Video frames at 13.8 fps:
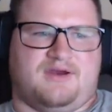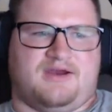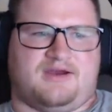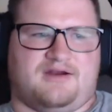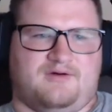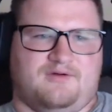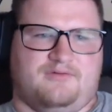cut
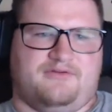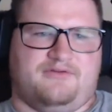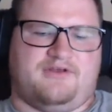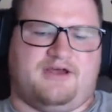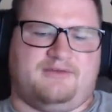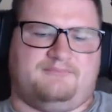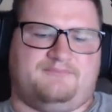a hole in the
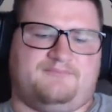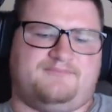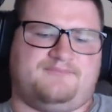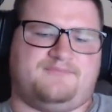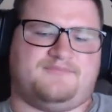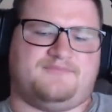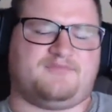top.
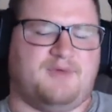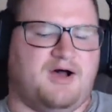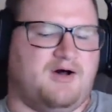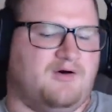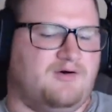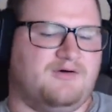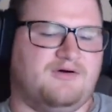Small
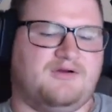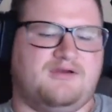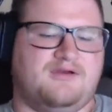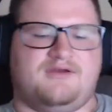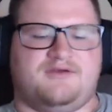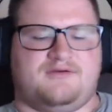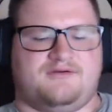
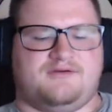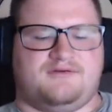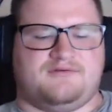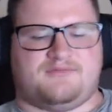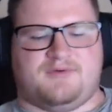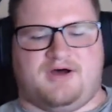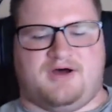
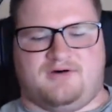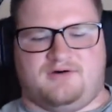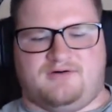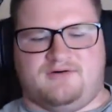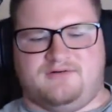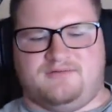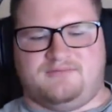hole.
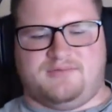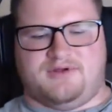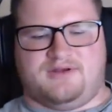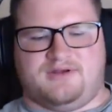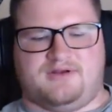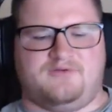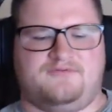But
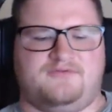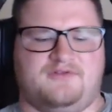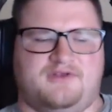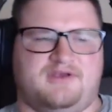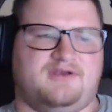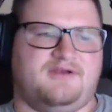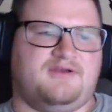
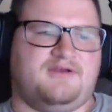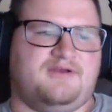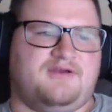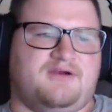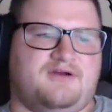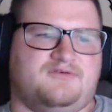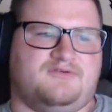hopefully
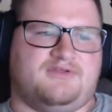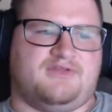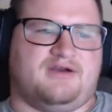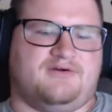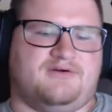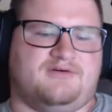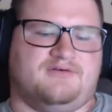
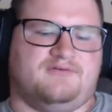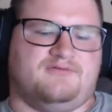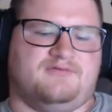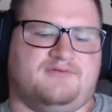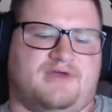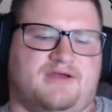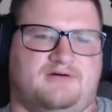
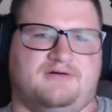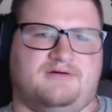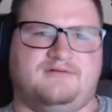that'll